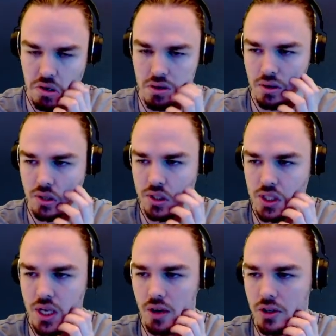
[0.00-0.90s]
Because this
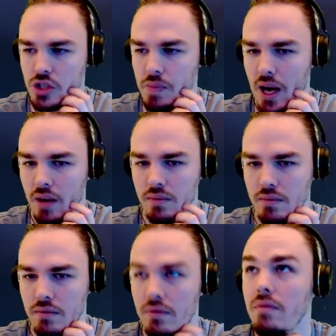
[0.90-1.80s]
character is about
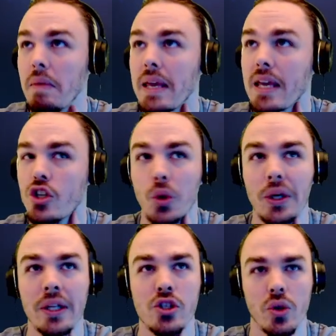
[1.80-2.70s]
me
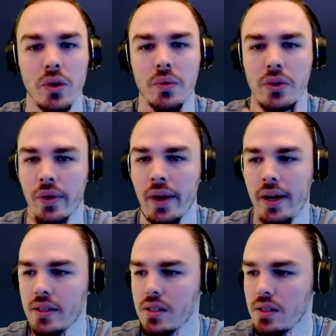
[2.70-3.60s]
enjoying the story with you
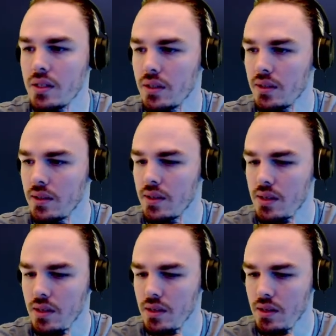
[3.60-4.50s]
guys.
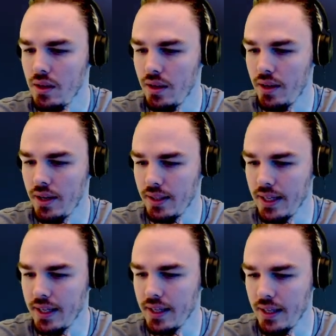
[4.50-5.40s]
And I
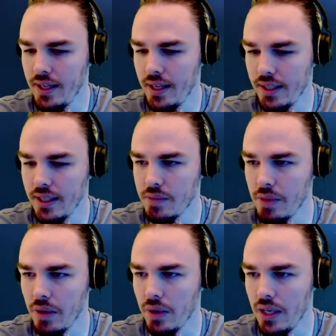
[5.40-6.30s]
think I'd like it to be
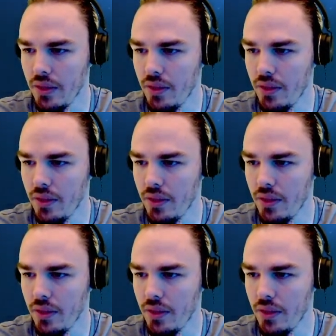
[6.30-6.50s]
a Roth.